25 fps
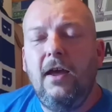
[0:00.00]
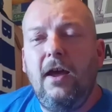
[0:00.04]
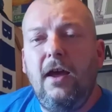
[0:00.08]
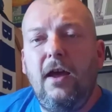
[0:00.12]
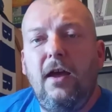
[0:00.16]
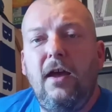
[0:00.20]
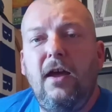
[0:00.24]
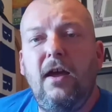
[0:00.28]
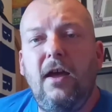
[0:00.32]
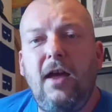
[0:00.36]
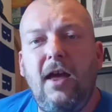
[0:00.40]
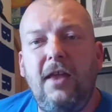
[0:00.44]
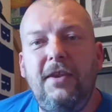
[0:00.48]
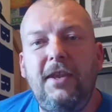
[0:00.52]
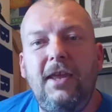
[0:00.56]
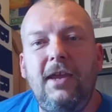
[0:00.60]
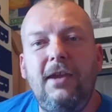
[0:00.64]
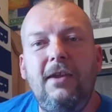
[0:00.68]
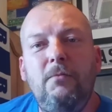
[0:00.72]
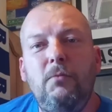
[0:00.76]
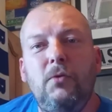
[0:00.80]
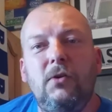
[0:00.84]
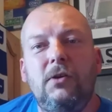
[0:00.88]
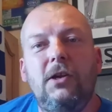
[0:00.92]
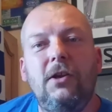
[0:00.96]
and
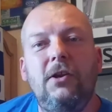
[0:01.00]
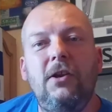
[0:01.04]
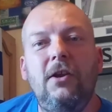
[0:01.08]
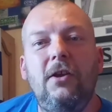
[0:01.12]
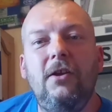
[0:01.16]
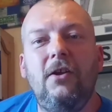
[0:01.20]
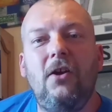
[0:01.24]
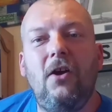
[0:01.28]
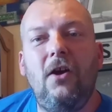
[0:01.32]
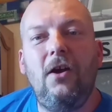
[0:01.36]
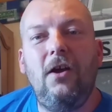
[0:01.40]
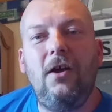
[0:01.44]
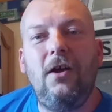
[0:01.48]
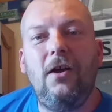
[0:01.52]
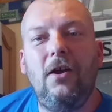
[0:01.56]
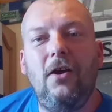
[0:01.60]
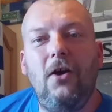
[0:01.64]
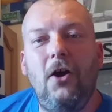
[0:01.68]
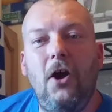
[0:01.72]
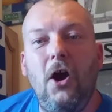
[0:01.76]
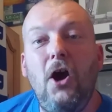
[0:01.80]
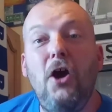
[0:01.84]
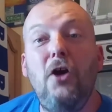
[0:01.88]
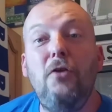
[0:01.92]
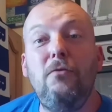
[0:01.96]
they were going to
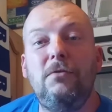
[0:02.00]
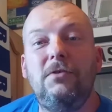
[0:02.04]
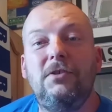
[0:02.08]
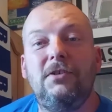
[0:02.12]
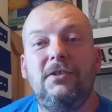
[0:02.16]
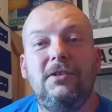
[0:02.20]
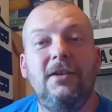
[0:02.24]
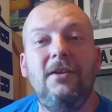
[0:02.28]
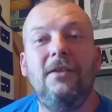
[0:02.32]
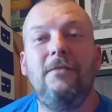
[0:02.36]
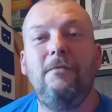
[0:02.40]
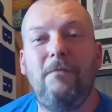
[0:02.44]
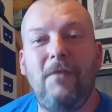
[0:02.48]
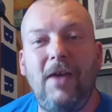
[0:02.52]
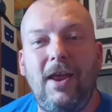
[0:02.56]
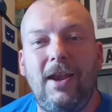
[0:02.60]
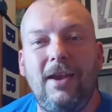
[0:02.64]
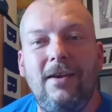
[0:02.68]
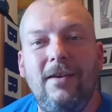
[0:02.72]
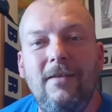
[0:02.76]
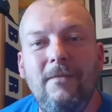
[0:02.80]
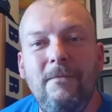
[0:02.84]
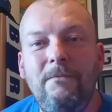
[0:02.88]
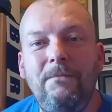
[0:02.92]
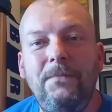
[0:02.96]
host an
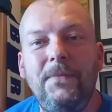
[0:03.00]
event.